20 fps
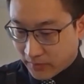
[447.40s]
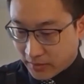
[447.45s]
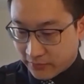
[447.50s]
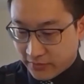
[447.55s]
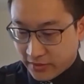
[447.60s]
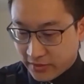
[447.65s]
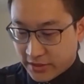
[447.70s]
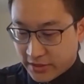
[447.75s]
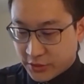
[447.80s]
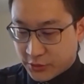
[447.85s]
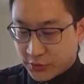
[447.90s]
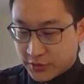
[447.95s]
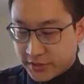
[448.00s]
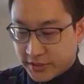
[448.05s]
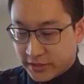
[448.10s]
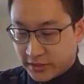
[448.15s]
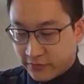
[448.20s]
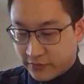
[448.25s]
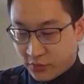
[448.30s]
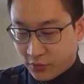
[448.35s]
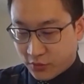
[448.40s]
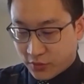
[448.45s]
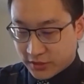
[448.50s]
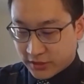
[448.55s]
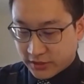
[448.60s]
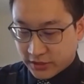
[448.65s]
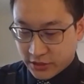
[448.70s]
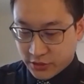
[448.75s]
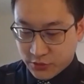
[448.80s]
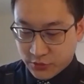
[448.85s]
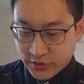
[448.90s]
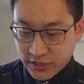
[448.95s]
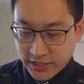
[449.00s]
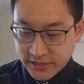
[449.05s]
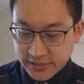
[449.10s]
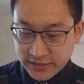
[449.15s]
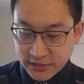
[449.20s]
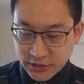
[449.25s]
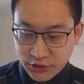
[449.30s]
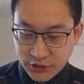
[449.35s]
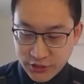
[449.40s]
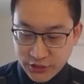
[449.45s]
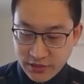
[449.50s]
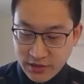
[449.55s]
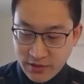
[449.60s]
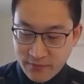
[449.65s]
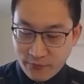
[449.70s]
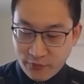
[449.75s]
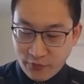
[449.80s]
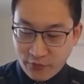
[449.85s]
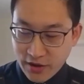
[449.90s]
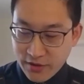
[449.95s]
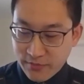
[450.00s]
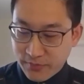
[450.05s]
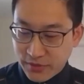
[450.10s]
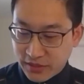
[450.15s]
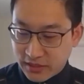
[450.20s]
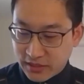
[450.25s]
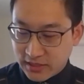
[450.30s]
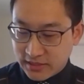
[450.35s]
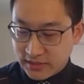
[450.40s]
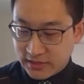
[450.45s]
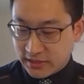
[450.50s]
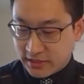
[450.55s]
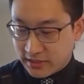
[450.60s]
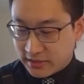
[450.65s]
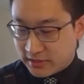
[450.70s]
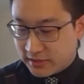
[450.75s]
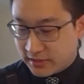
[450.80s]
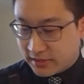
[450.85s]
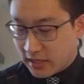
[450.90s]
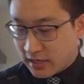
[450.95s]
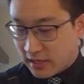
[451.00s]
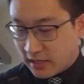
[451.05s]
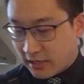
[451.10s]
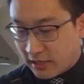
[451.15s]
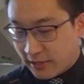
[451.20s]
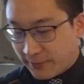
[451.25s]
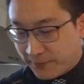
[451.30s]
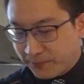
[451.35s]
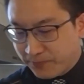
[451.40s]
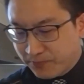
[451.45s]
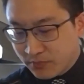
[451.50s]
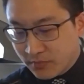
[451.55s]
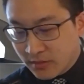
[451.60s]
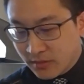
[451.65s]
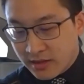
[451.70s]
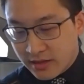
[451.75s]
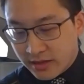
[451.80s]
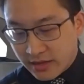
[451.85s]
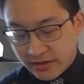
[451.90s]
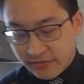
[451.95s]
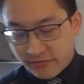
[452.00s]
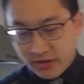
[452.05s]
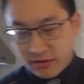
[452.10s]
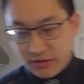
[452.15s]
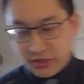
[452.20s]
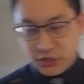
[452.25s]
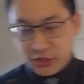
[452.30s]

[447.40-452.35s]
Very interesting. Of course, you taste the gin up front because it's a very